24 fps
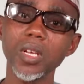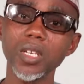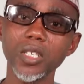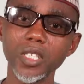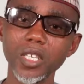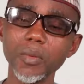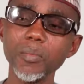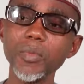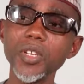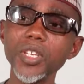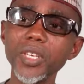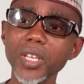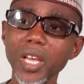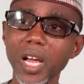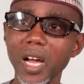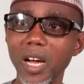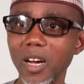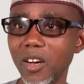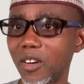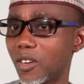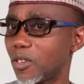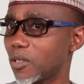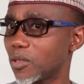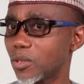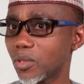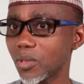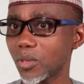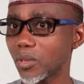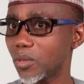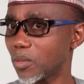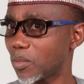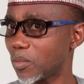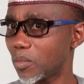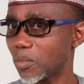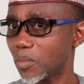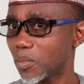the media
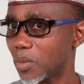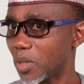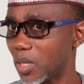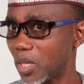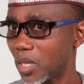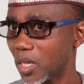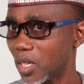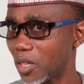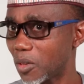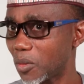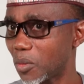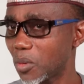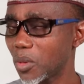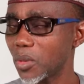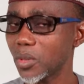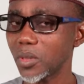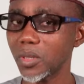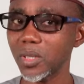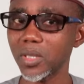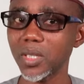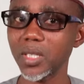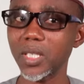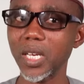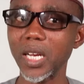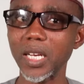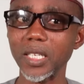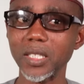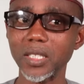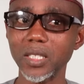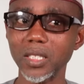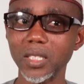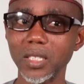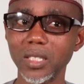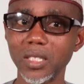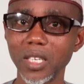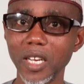also play a role
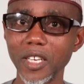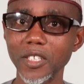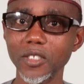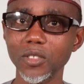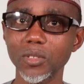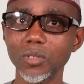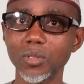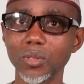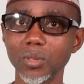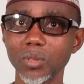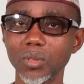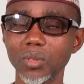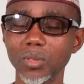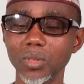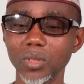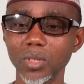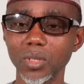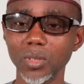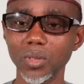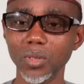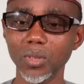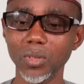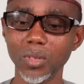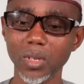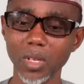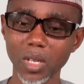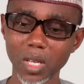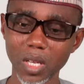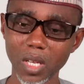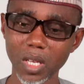that trying to, you know,